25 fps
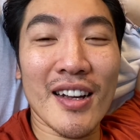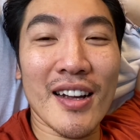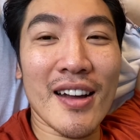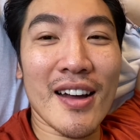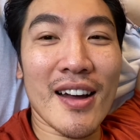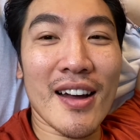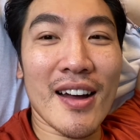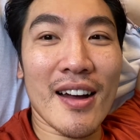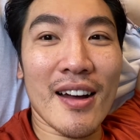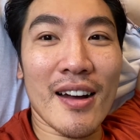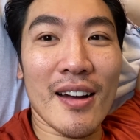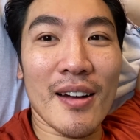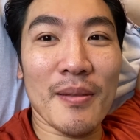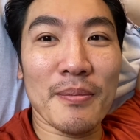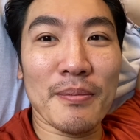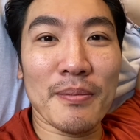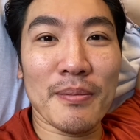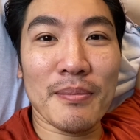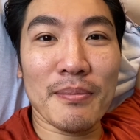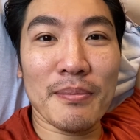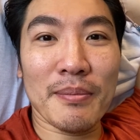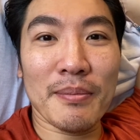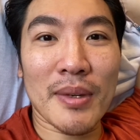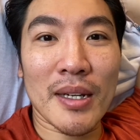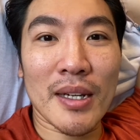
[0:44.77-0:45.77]

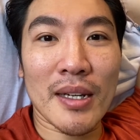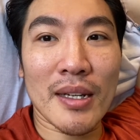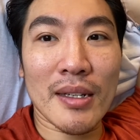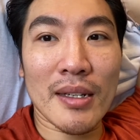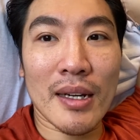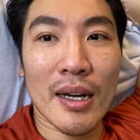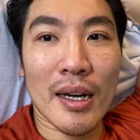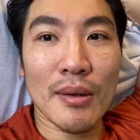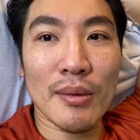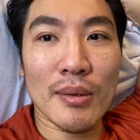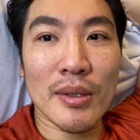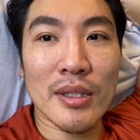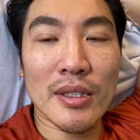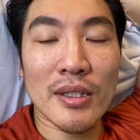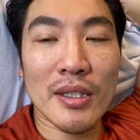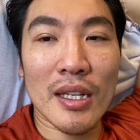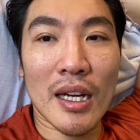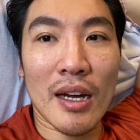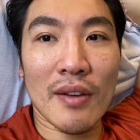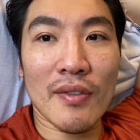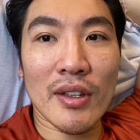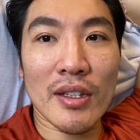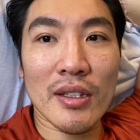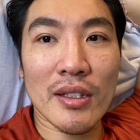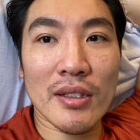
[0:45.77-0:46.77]
But I was
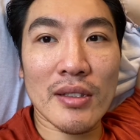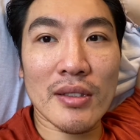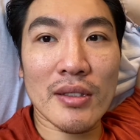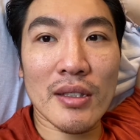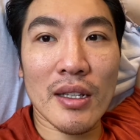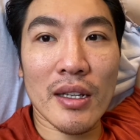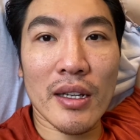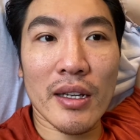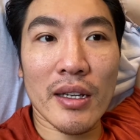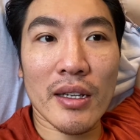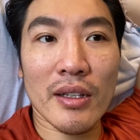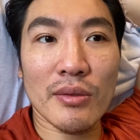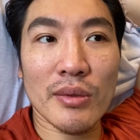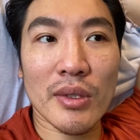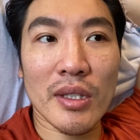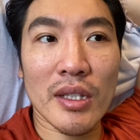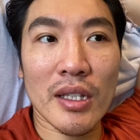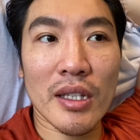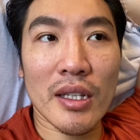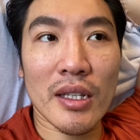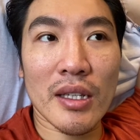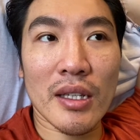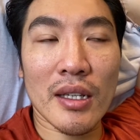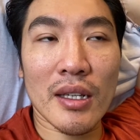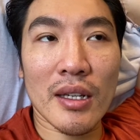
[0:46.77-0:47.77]
having this like
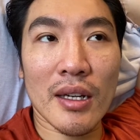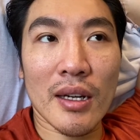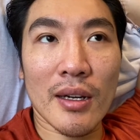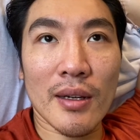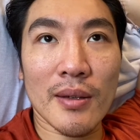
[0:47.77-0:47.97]
really